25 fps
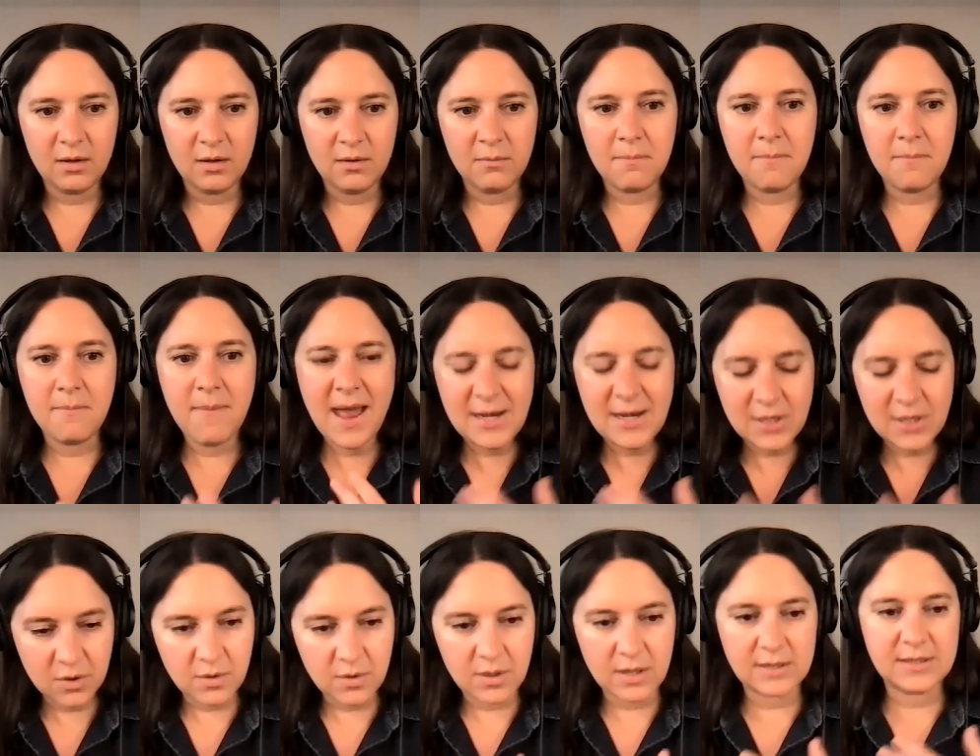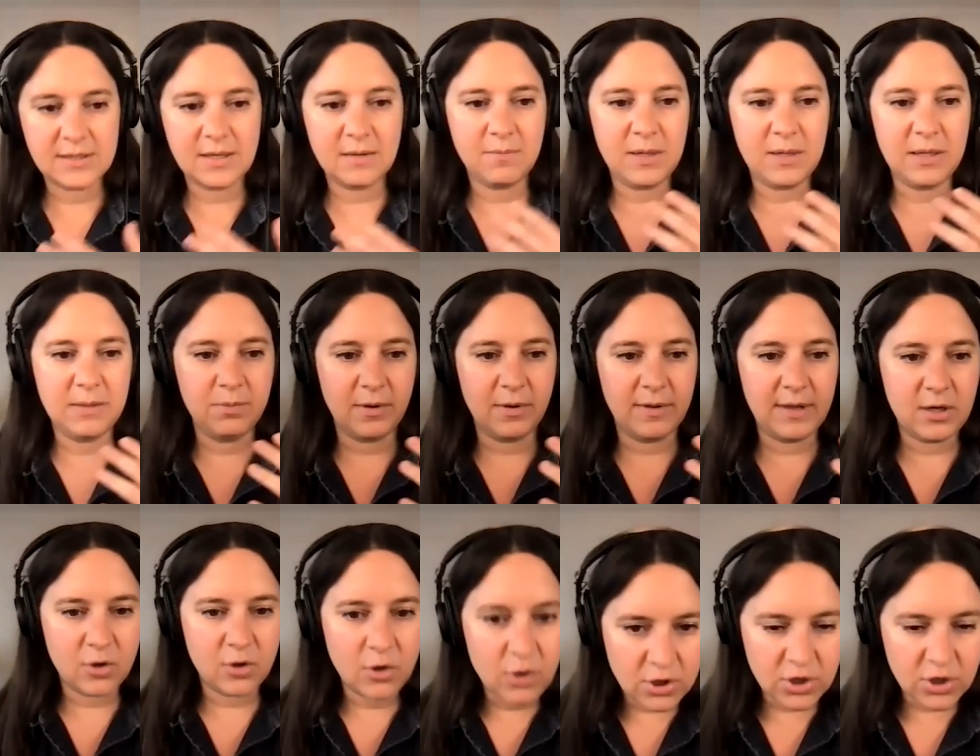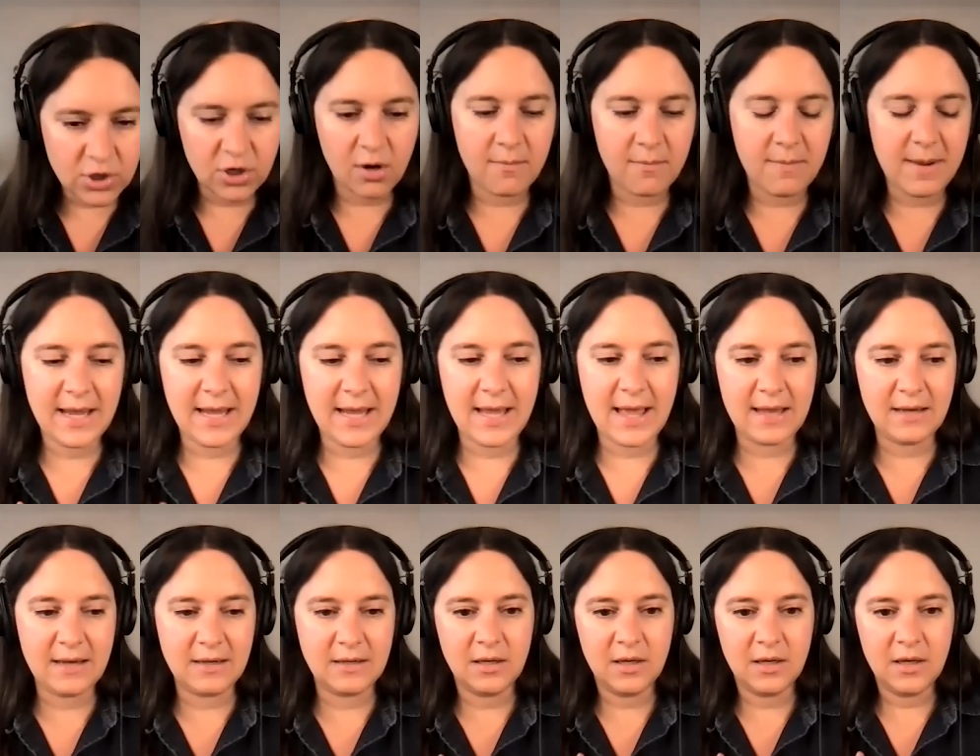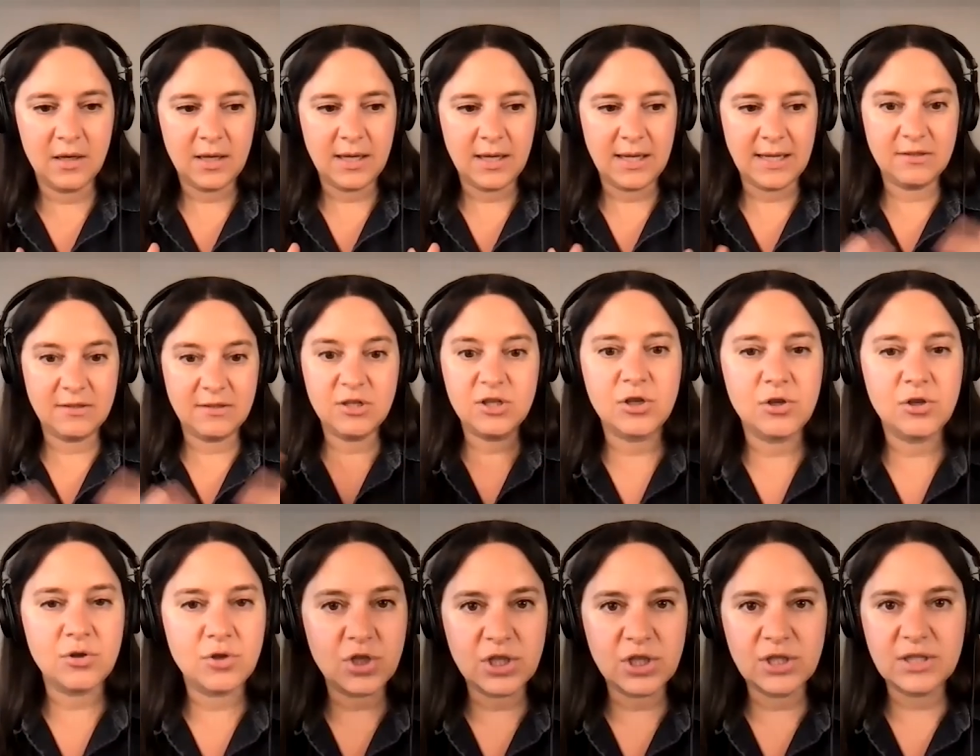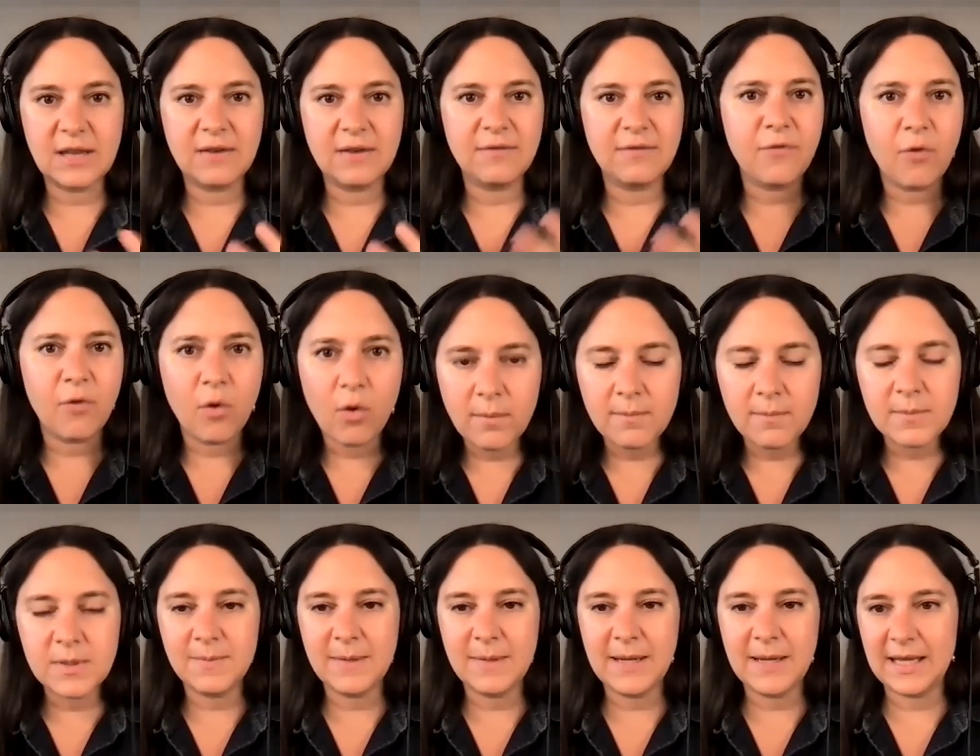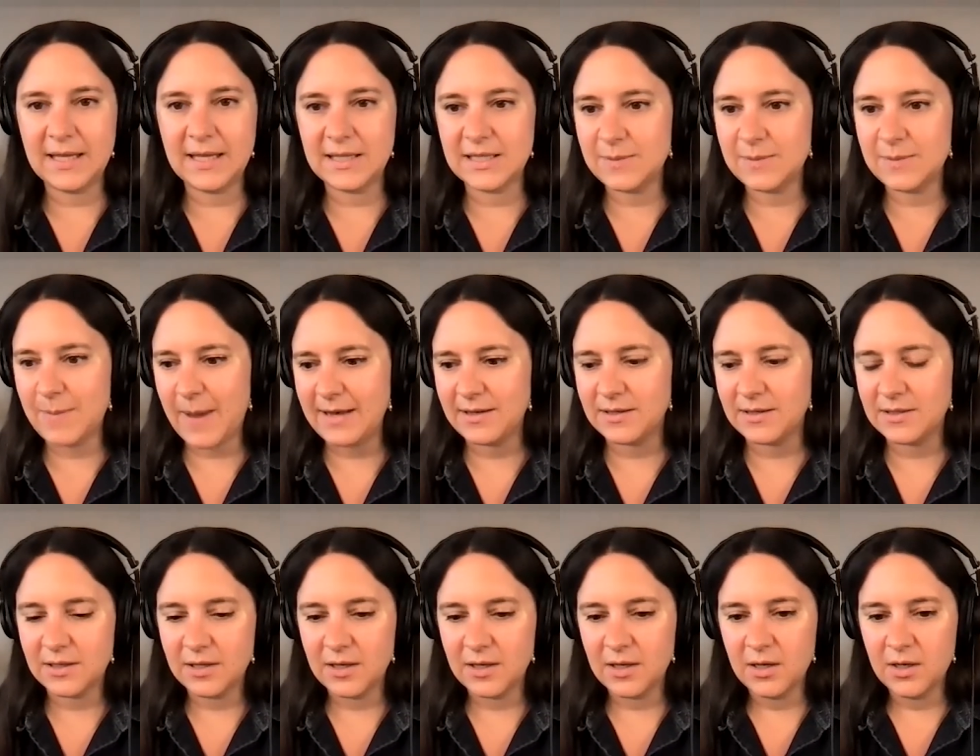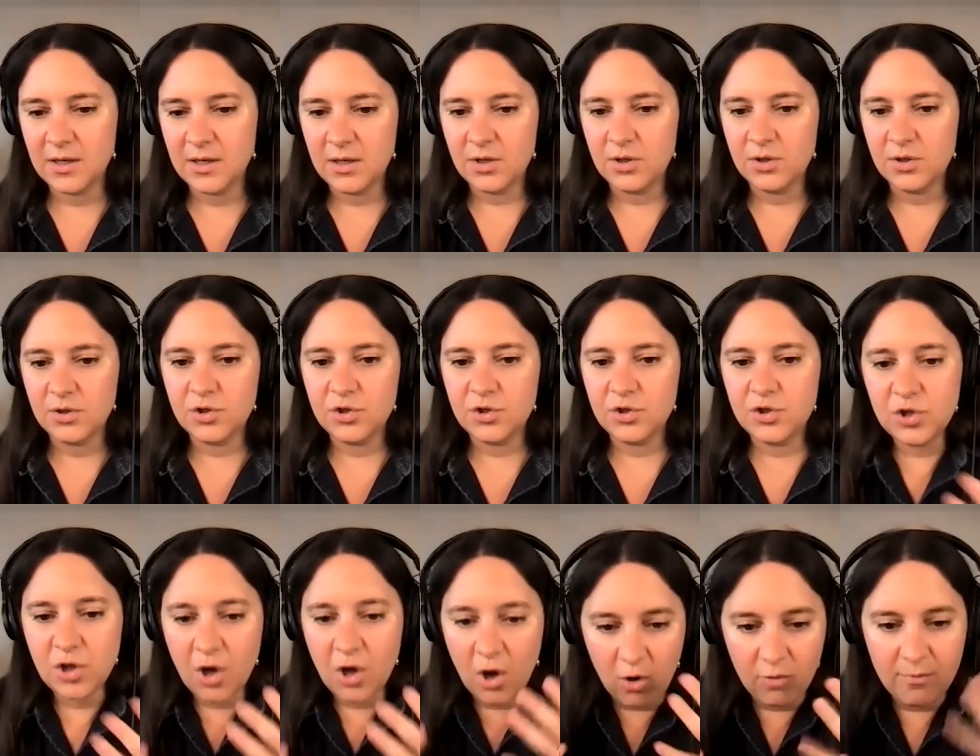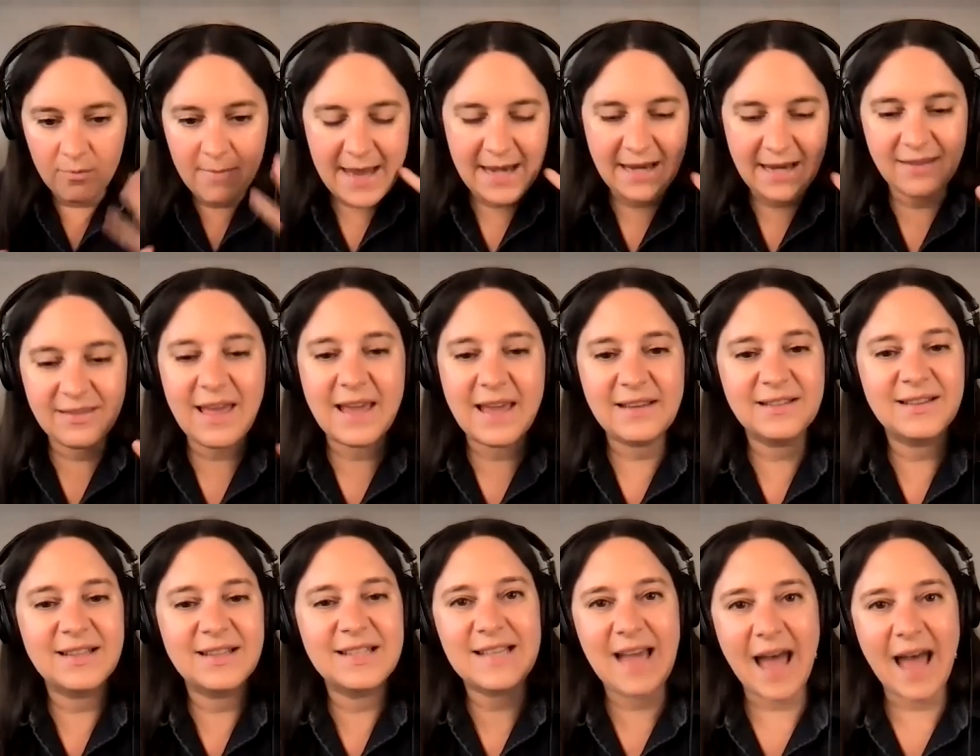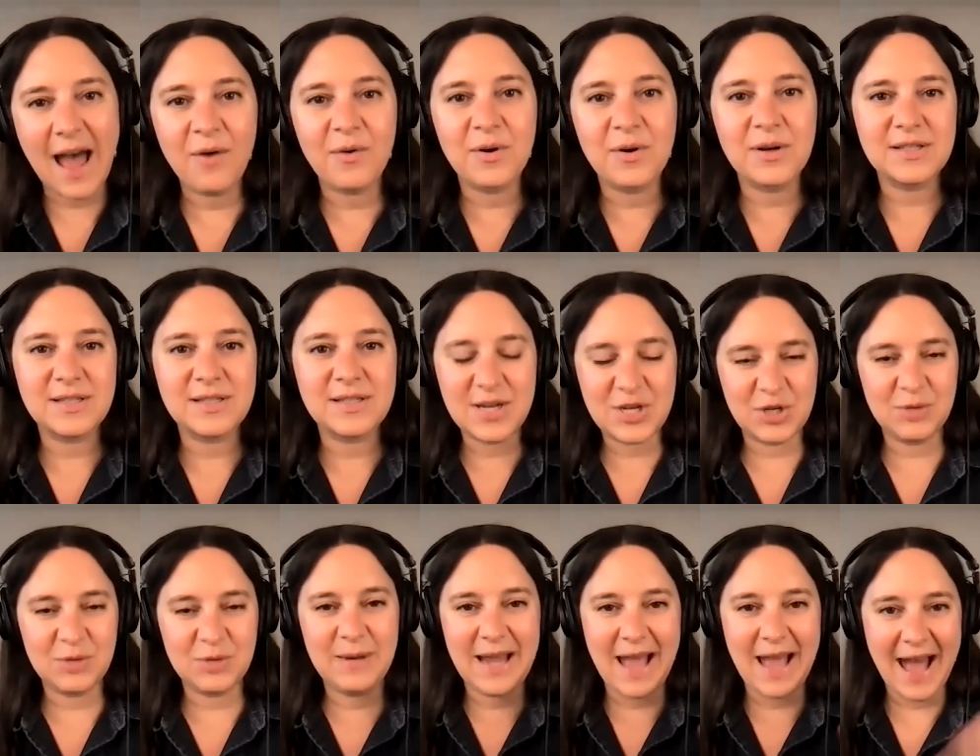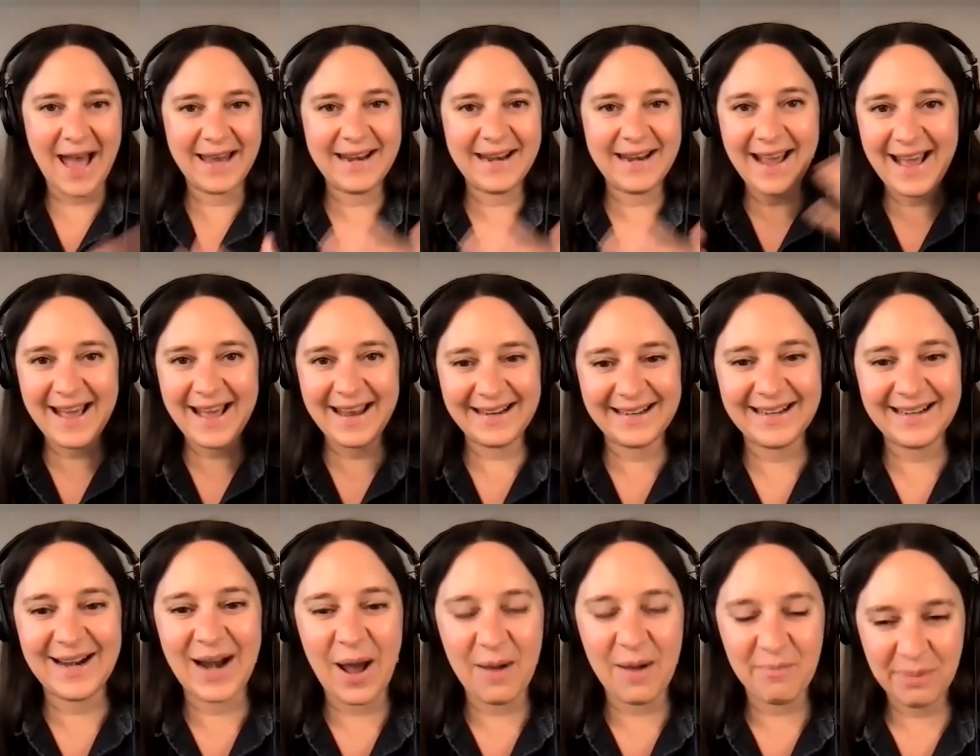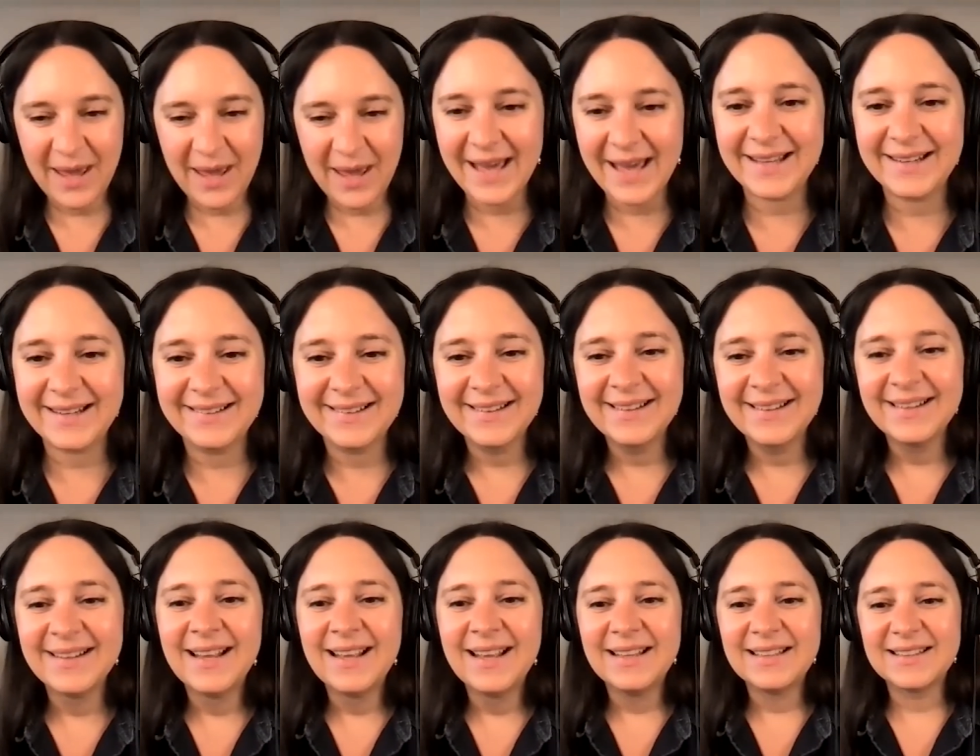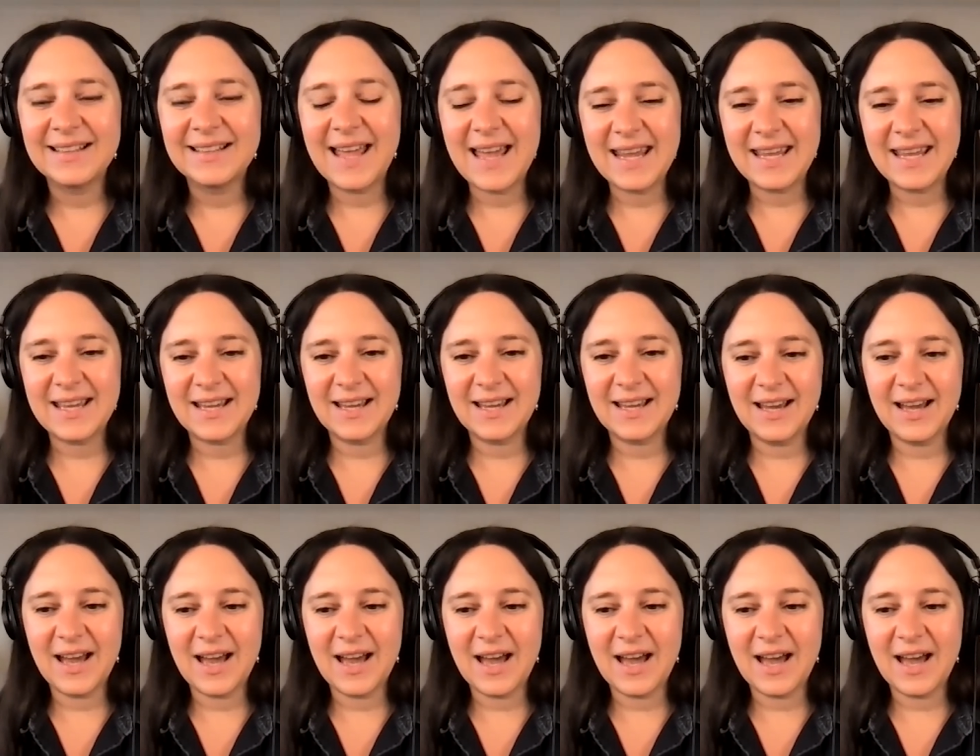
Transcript: mentors and people that nurtured me and institutions that formed me and spent so many thankless hours teaching me how to edit an op-ed like